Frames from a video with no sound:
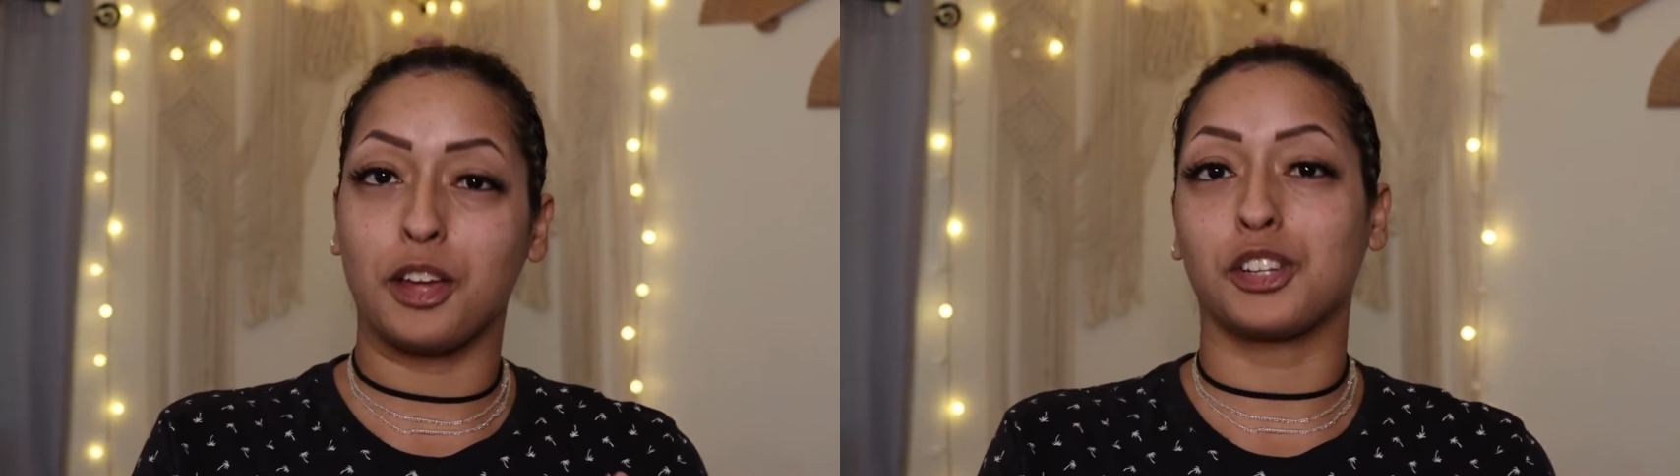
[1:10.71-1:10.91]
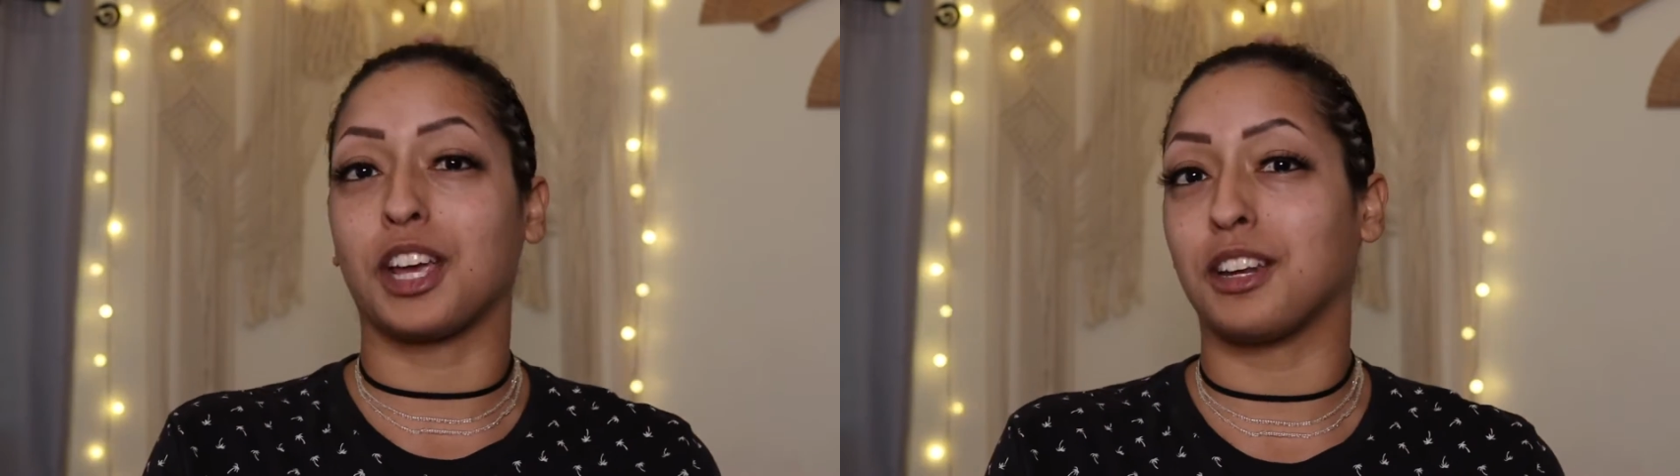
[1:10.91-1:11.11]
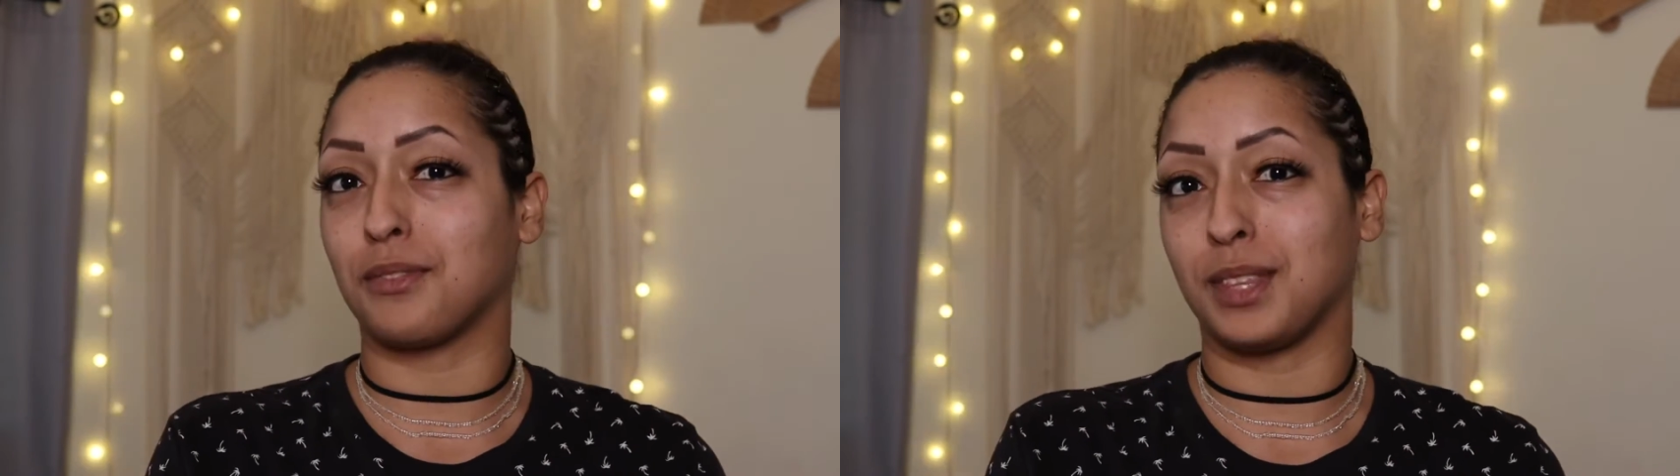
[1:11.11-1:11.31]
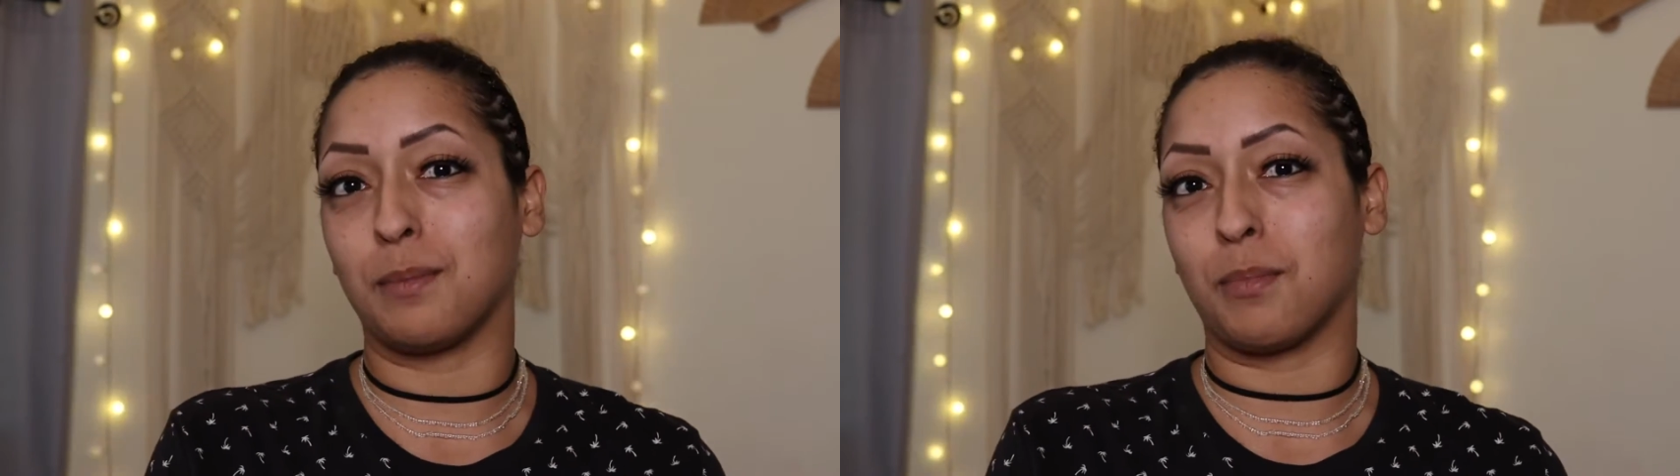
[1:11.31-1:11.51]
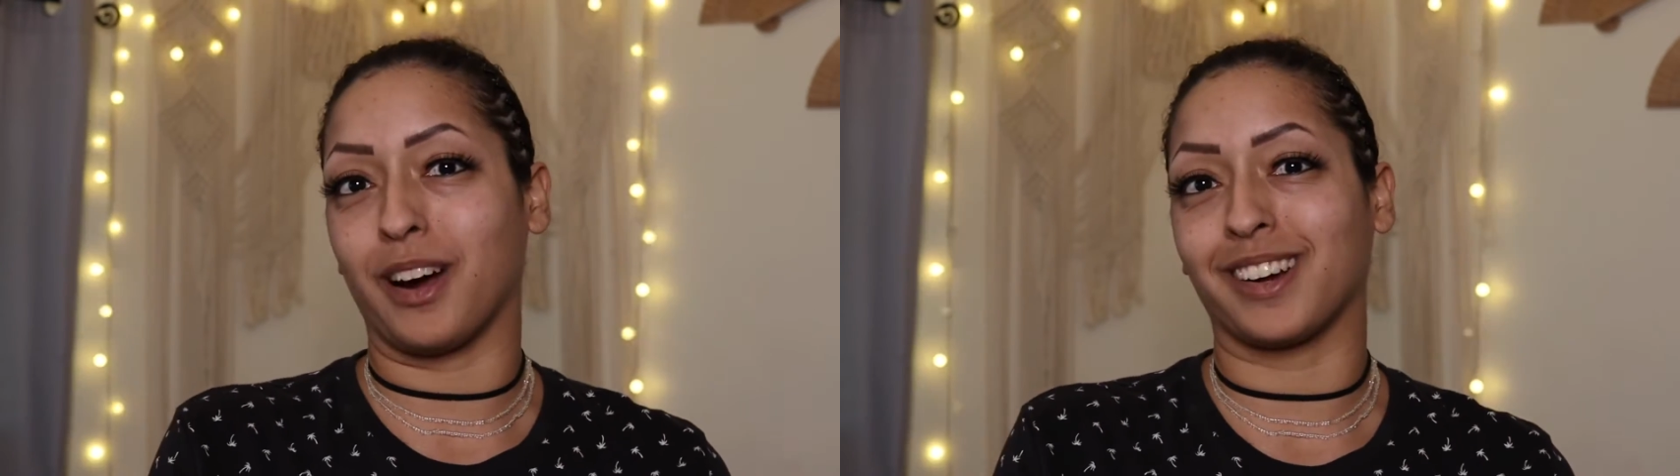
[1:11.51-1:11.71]
chain of
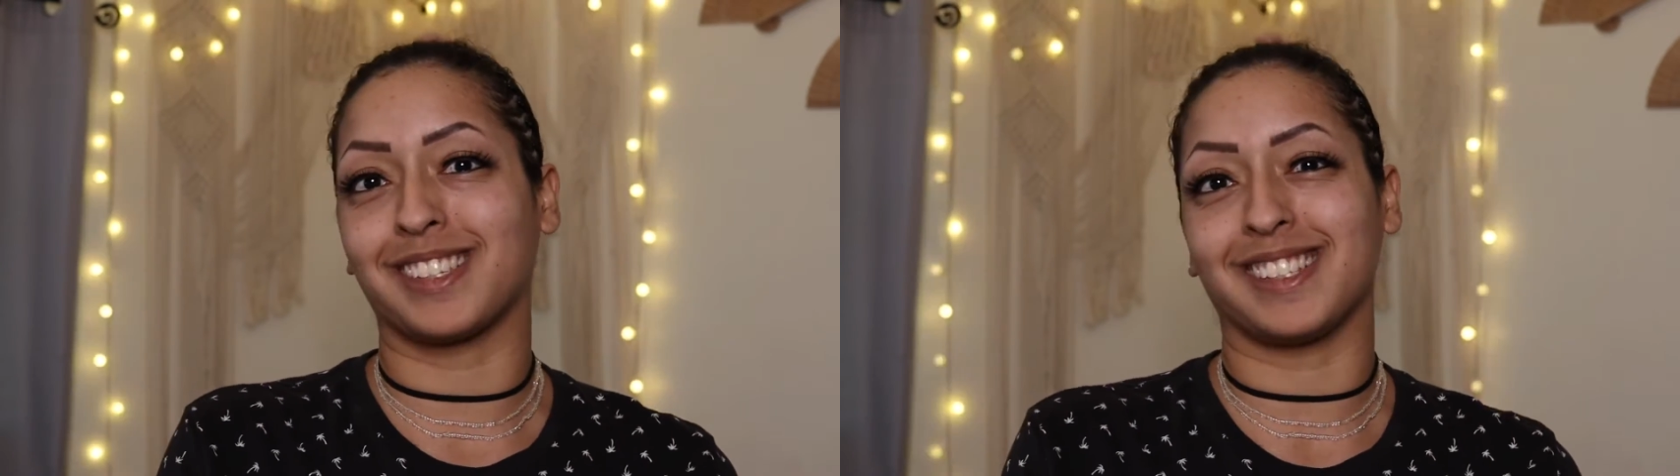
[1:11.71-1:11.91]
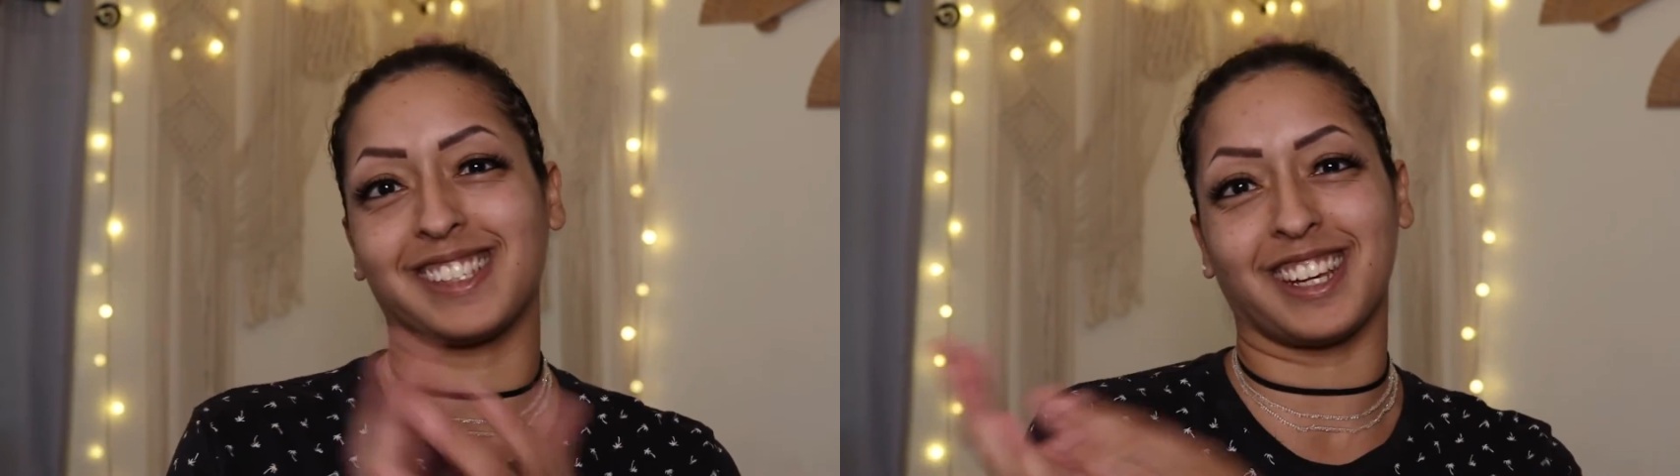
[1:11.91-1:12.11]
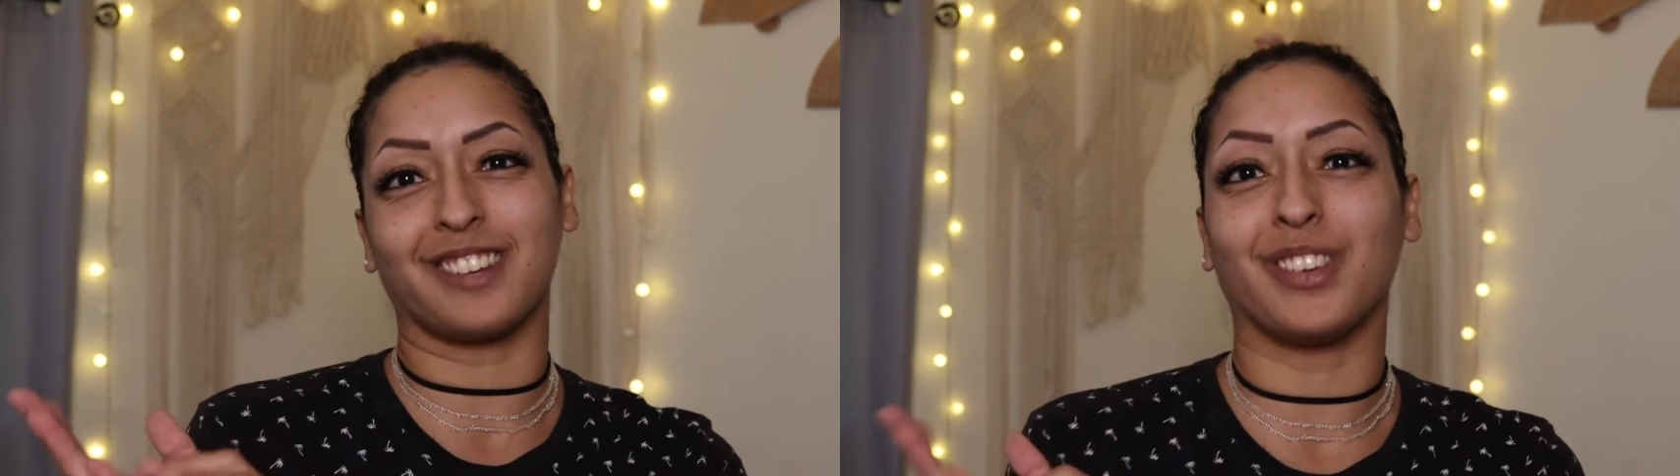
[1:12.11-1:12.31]
theme parks instead